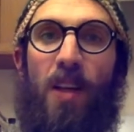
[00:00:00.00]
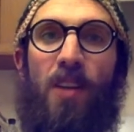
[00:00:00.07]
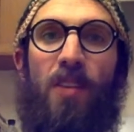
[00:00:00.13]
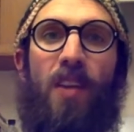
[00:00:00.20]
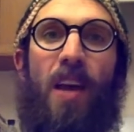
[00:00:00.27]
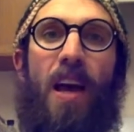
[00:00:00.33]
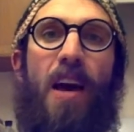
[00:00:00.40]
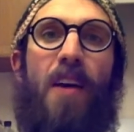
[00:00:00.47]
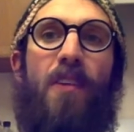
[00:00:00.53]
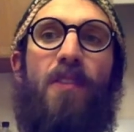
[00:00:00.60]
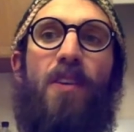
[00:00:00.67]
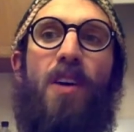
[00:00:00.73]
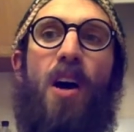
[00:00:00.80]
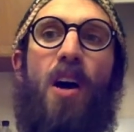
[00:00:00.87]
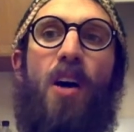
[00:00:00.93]
to have
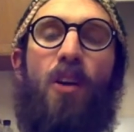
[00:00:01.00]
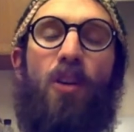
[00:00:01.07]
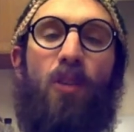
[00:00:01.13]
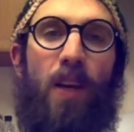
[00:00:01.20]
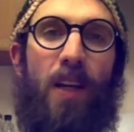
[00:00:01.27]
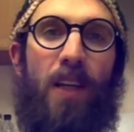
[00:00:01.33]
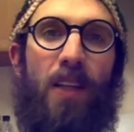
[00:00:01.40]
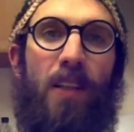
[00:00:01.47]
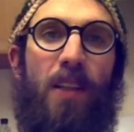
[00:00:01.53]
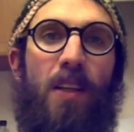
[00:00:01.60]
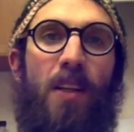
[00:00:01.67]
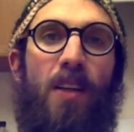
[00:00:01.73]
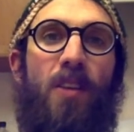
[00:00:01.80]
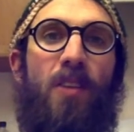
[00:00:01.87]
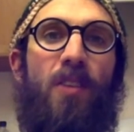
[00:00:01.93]
a great
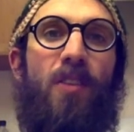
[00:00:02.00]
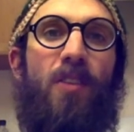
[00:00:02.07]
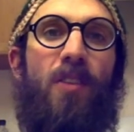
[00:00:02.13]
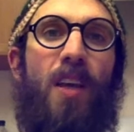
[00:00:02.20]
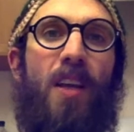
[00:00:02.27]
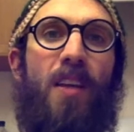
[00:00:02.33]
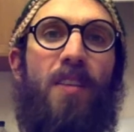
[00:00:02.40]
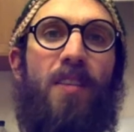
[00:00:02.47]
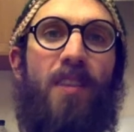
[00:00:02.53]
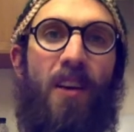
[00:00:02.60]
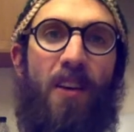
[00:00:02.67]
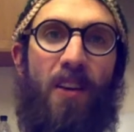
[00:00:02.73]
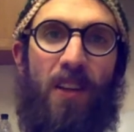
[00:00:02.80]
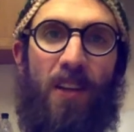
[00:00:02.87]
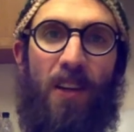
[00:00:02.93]

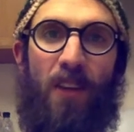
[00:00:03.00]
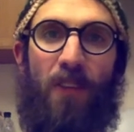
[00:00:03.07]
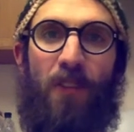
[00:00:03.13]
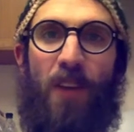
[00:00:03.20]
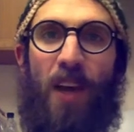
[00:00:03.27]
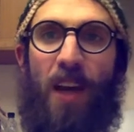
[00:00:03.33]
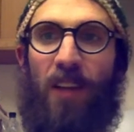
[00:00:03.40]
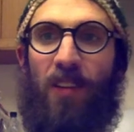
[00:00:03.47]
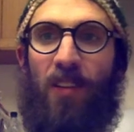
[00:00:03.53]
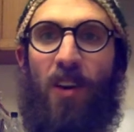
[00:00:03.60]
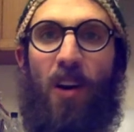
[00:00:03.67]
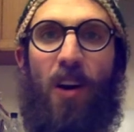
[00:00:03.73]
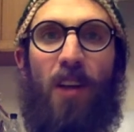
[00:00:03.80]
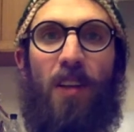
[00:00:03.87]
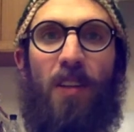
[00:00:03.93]
sedentary effect
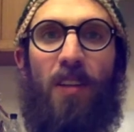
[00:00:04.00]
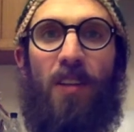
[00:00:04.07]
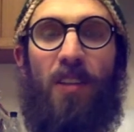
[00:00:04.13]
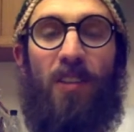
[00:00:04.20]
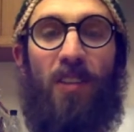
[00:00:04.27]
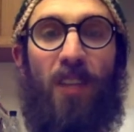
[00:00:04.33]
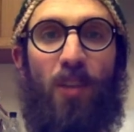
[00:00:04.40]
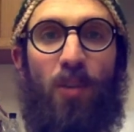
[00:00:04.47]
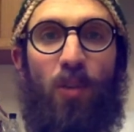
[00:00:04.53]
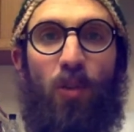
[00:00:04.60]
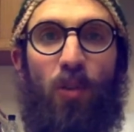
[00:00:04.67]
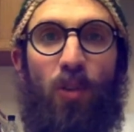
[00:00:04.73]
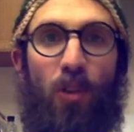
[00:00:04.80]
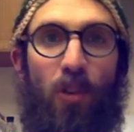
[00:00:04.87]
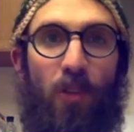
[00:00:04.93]
on the central
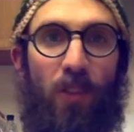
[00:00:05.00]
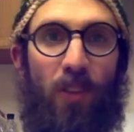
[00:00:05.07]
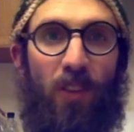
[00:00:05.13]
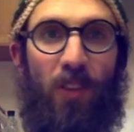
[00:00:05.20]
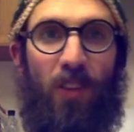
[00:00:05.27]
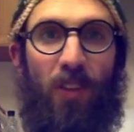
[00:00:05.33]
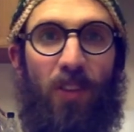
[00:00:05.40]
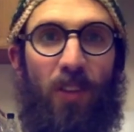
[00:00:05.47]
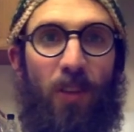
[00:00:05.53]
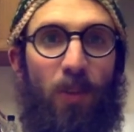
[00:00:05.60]
nervous system.